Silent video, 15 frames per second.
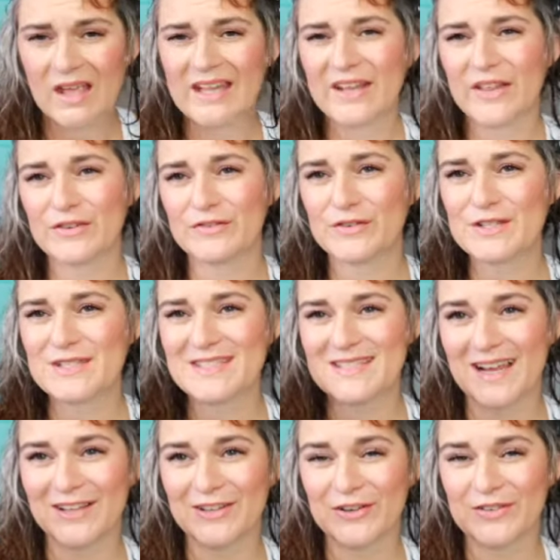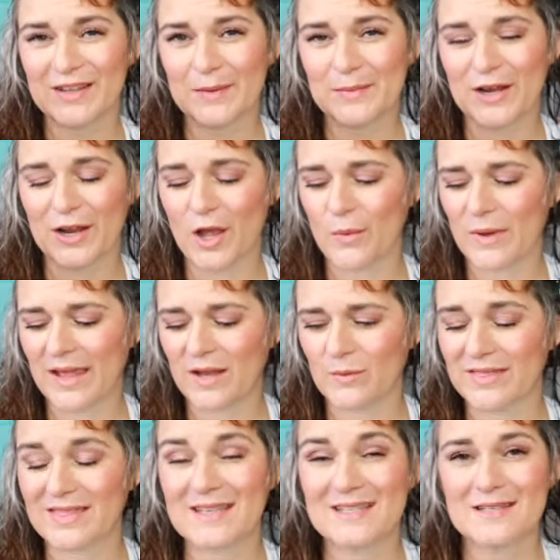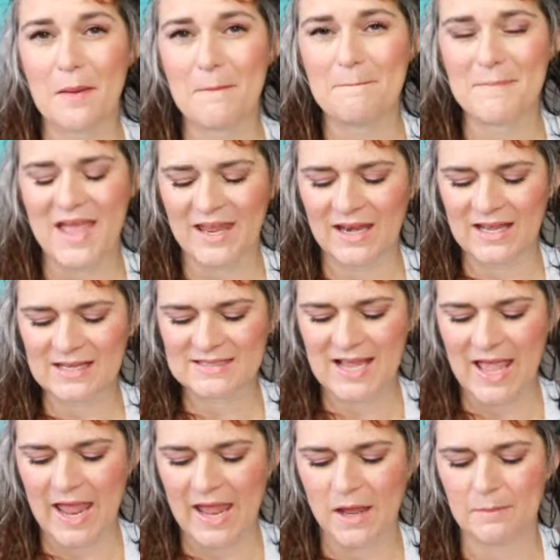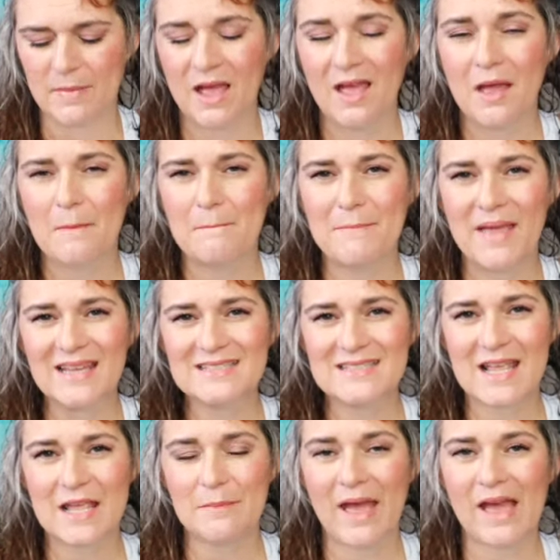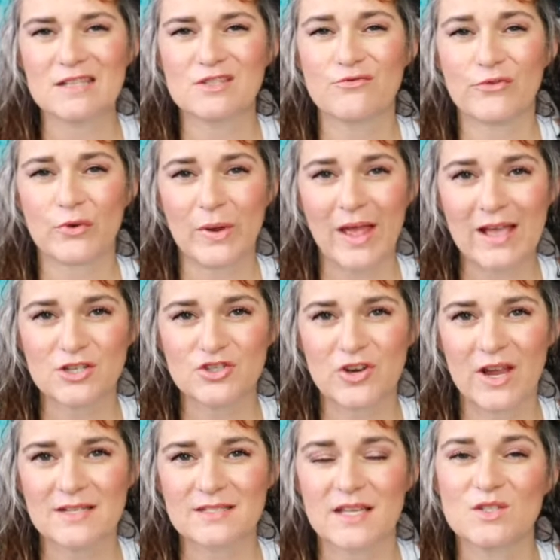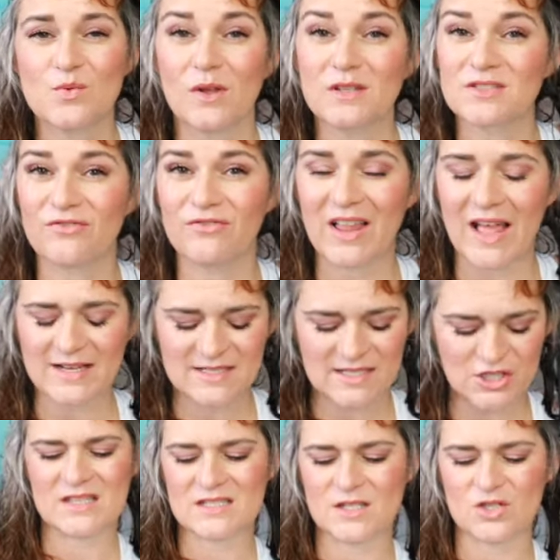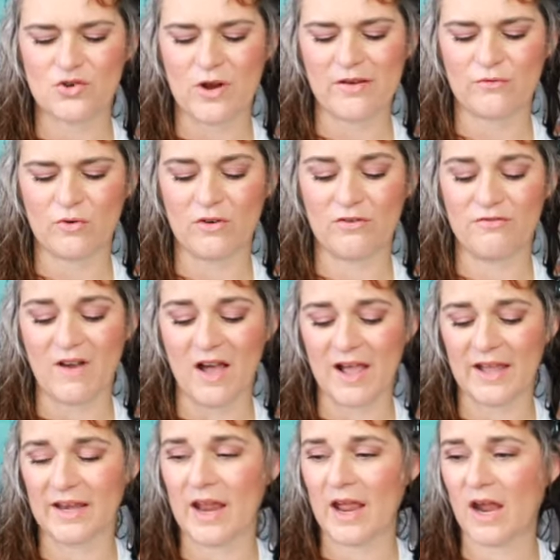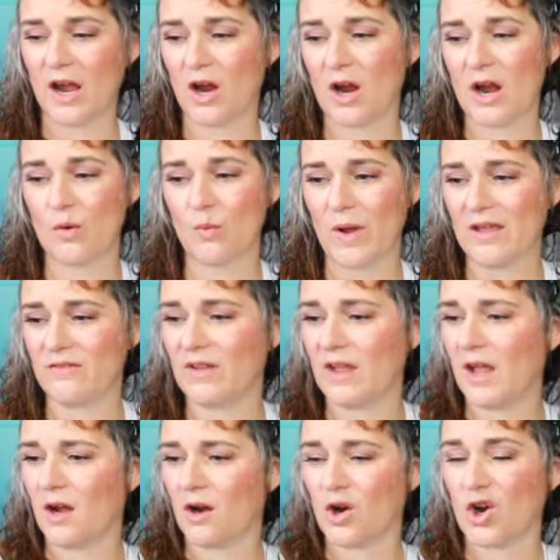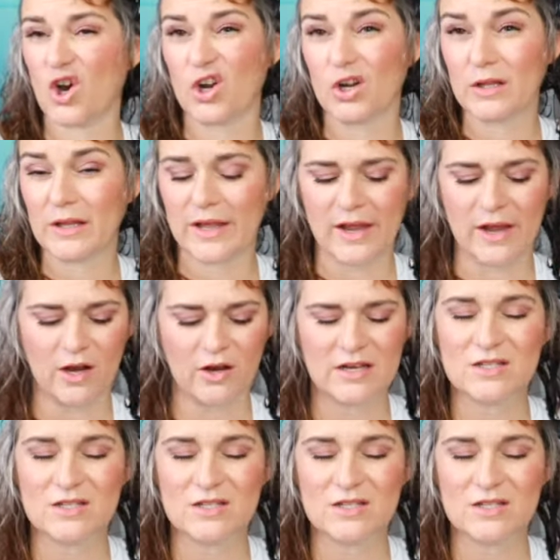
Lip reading: Now the first styler that I'm going to go in with is Mane Tame. Mane Tame has fruit extracts as well as flaxseed. This is great for fine hair, wavy hair, curly hair.